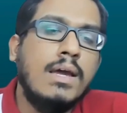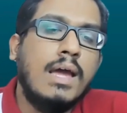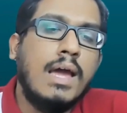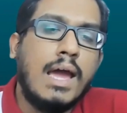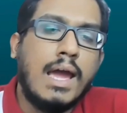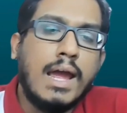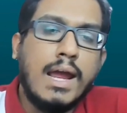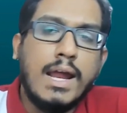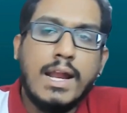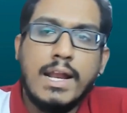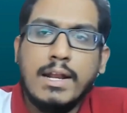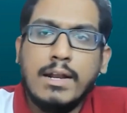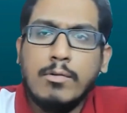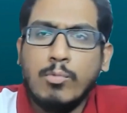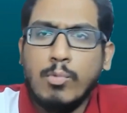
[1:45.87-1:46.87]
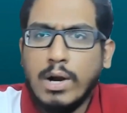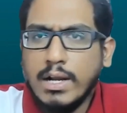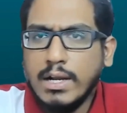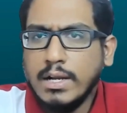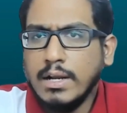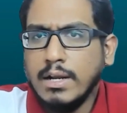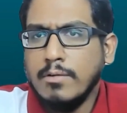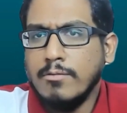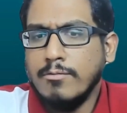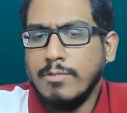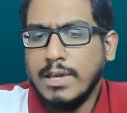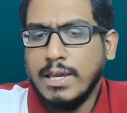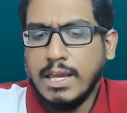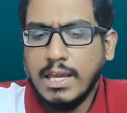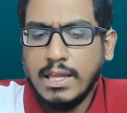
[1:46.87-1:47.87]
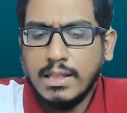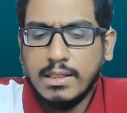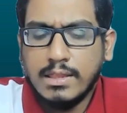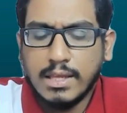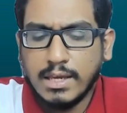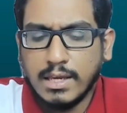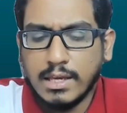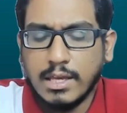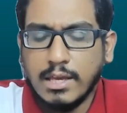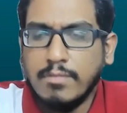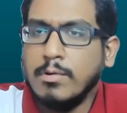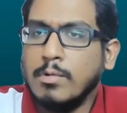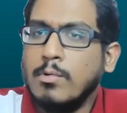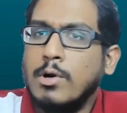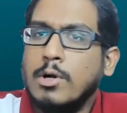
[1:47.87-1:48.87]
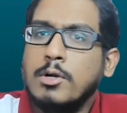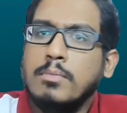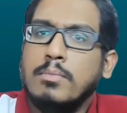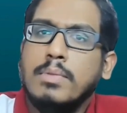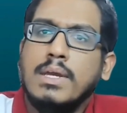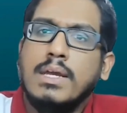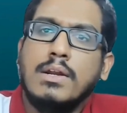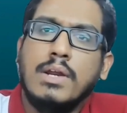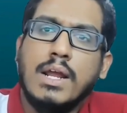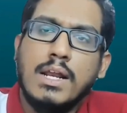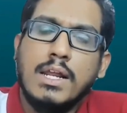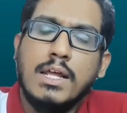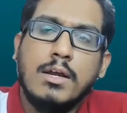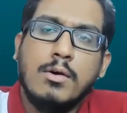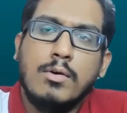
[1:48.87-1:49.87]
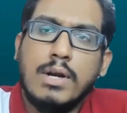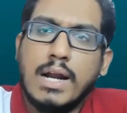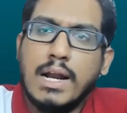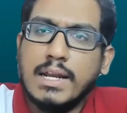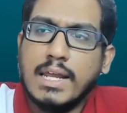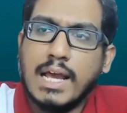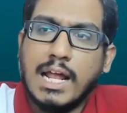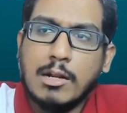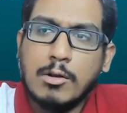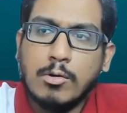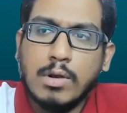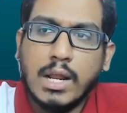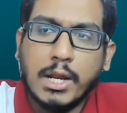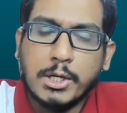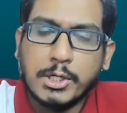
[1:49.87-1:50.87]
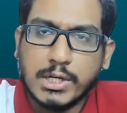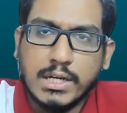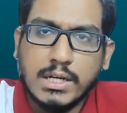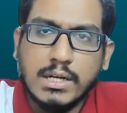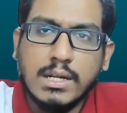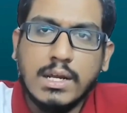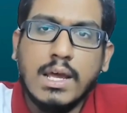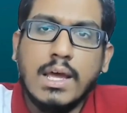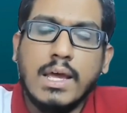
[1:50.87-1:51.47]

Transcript: And one key thing, if you want to be really good at calculation,